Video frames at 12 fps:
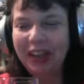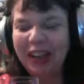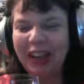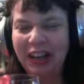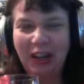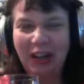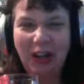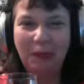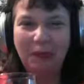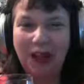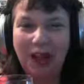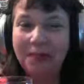Um,
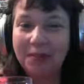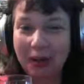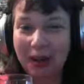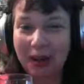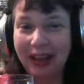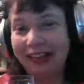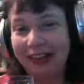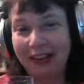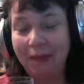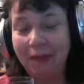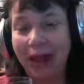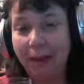I'm, you know, I'm
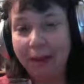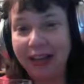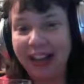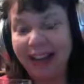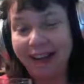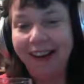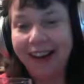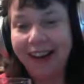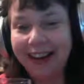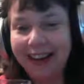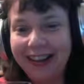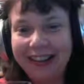happy I got
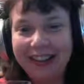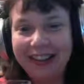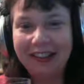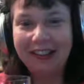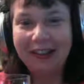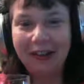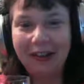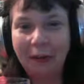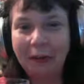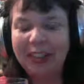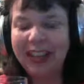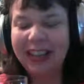it. You know, I
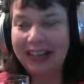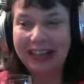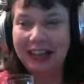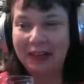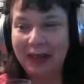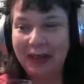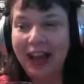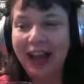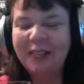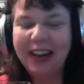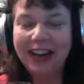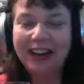won't say anything bad
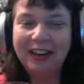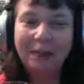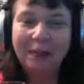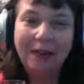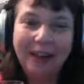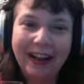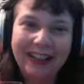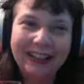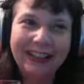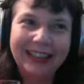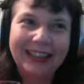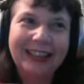about it, but
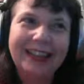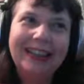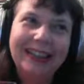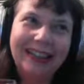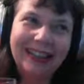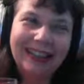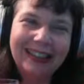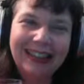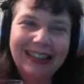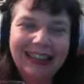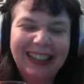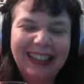
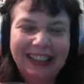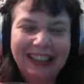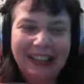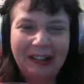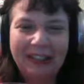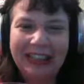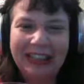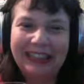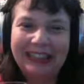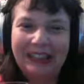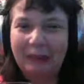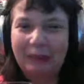you know, it's
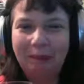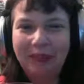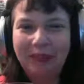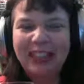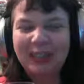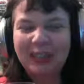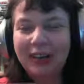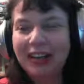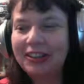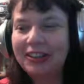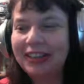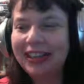it's one of
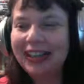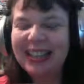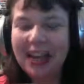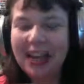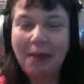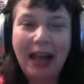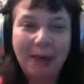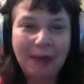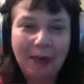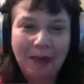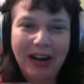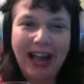those things. I'm happy
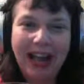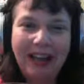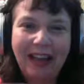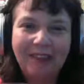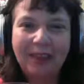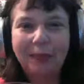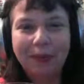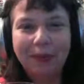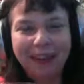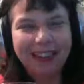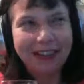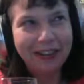when I have it,
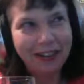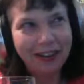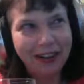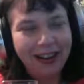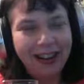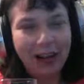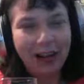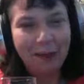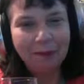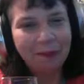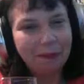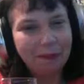but I'm
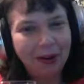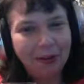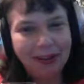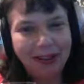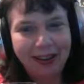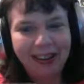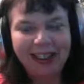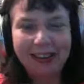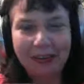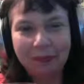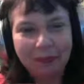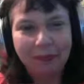probably not
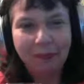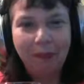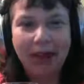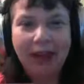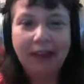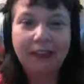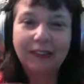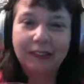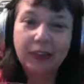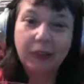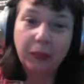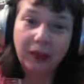gonna pay
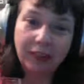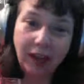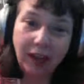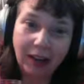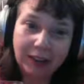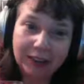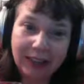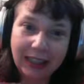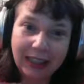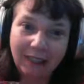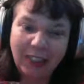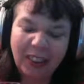twelve dollars
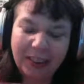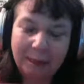again for it.